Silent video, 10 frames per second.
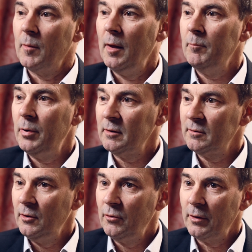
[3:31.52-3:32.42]
In
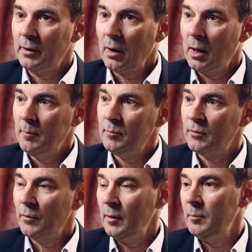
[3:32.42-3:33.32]
personal injury
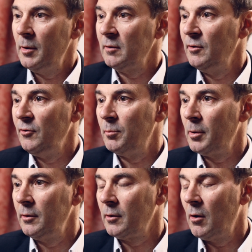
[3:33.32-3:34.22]
claims, the personal injury
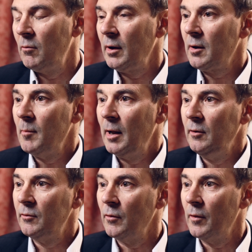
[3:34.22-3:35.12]
protocol
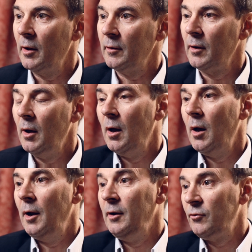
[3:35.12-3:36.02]
recommends that
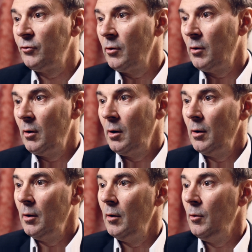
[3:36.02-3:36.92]
an insurer
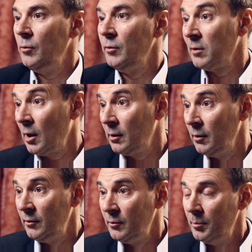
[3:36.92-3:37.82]
who is
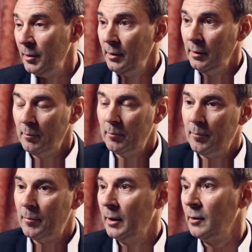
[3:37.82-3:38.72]
likely to be
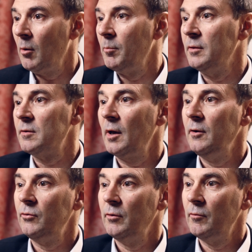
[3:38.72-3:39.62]
paying
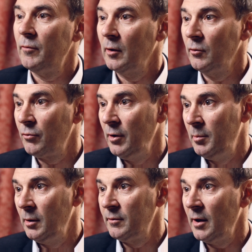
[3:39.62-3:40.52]
compensation funds
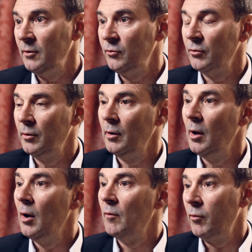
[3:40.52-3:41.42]
rehabilitation
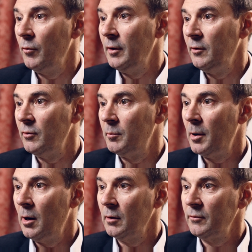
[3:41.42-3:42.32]
for the injured
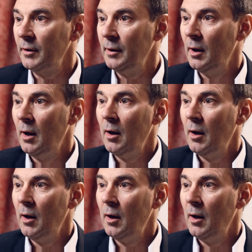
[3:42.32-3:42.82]
party.